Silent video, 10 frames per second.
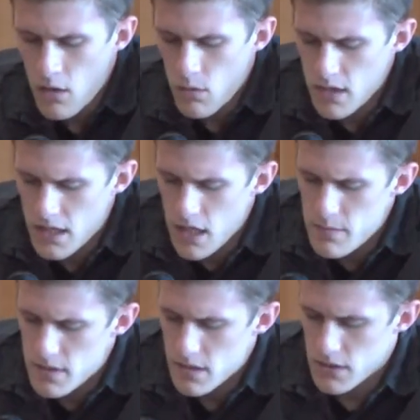When they
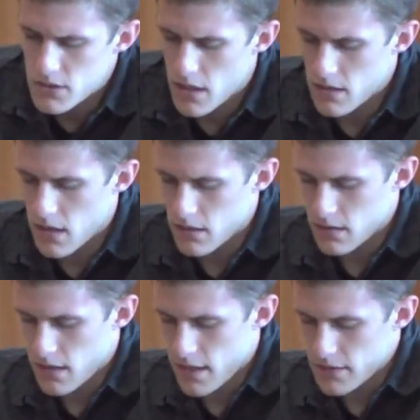came into the cheddar
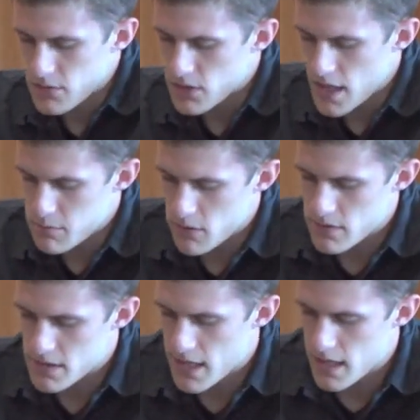colored light, Jack
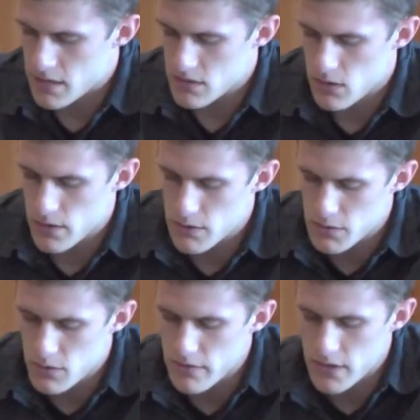moved his hand as though he
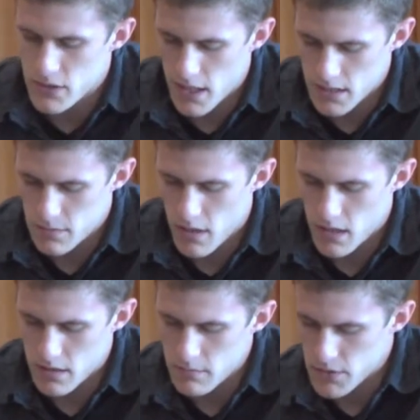was moving a chess
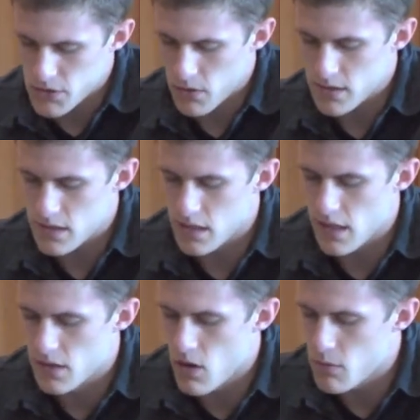pawn, but Troy said he
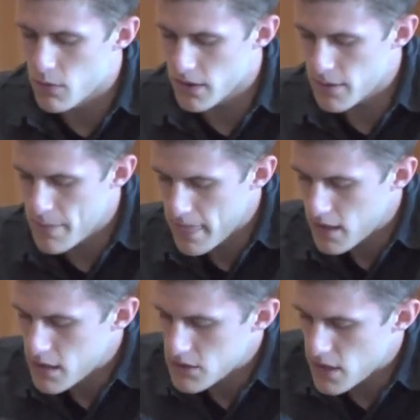had homework.
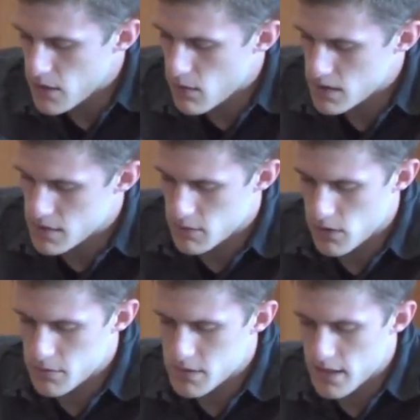Jack watched him
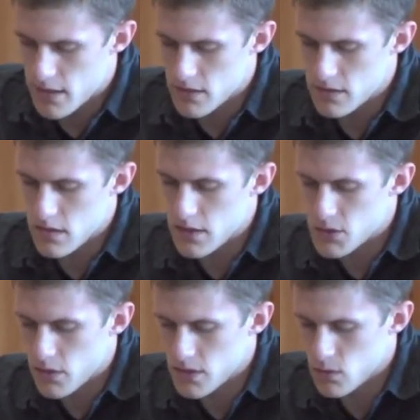go upstairs, and then he
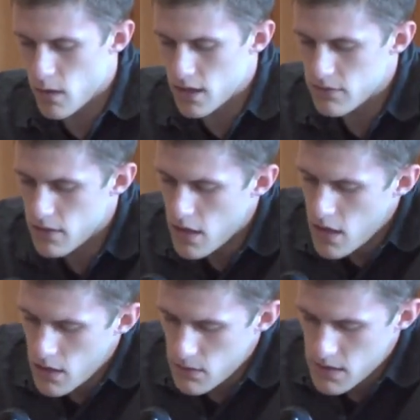joined his wife,
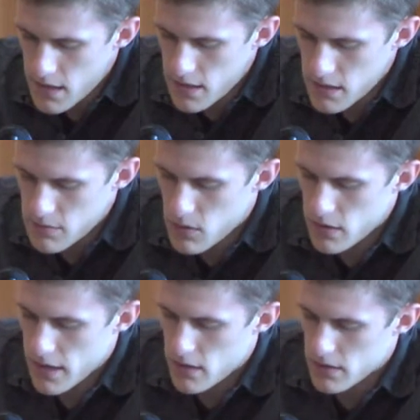who was standing
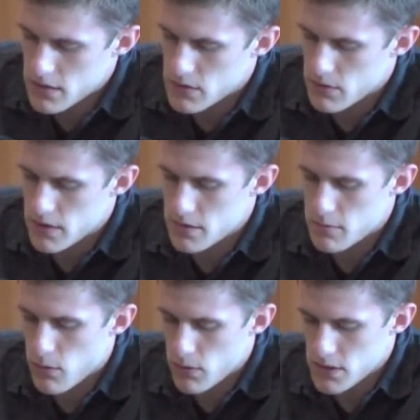smoking out on the screened in
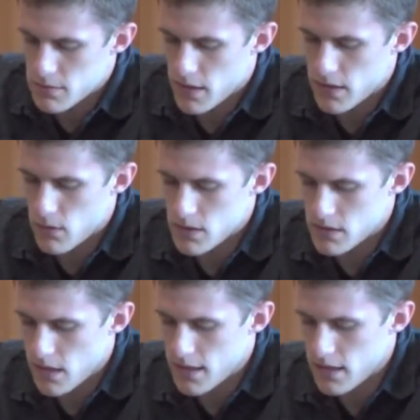porch by the orange
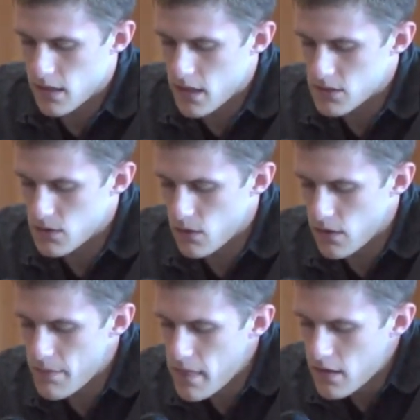sliding glass
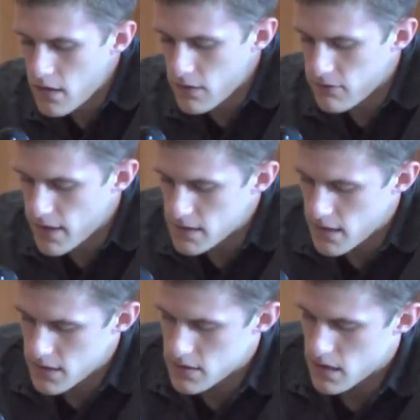door, her
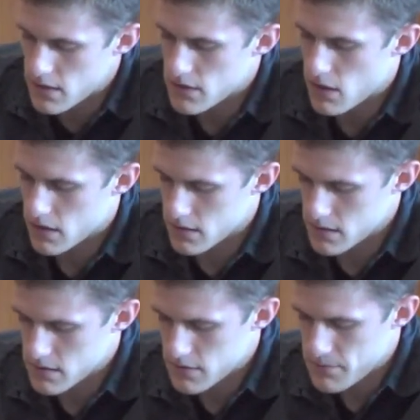face etched out of the
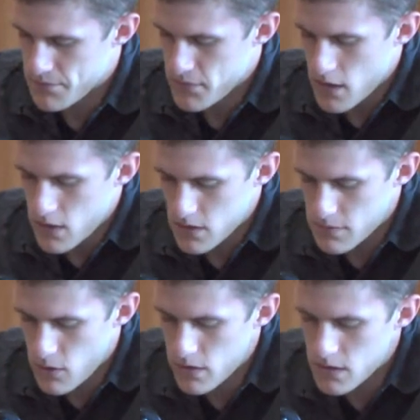darkness. Her
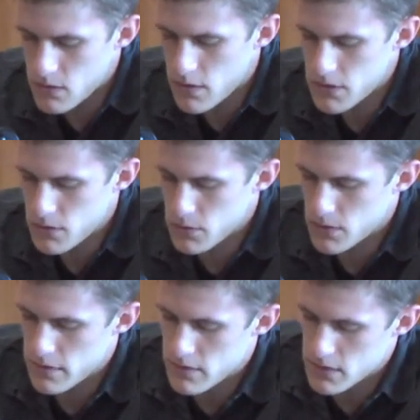smoking sweatshirt was
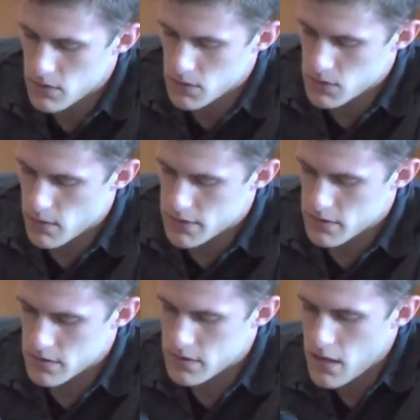one of his old
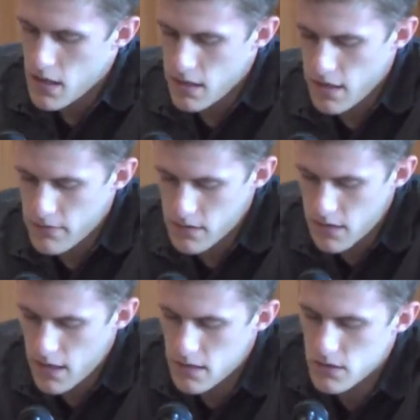sweatshirts, and after
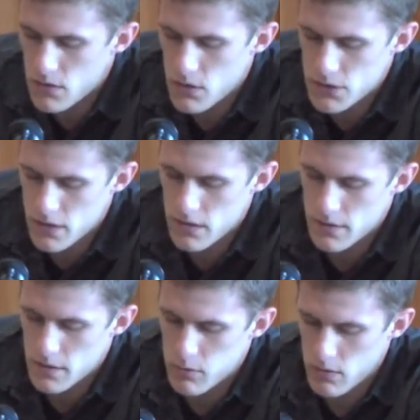sliding the door shut,
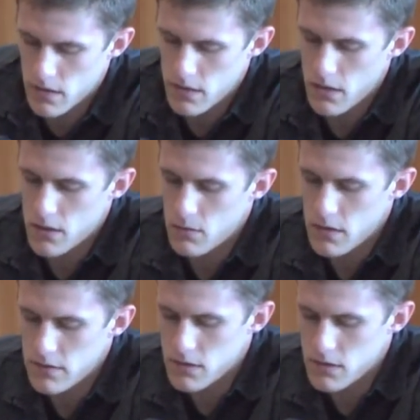he pulled on another one of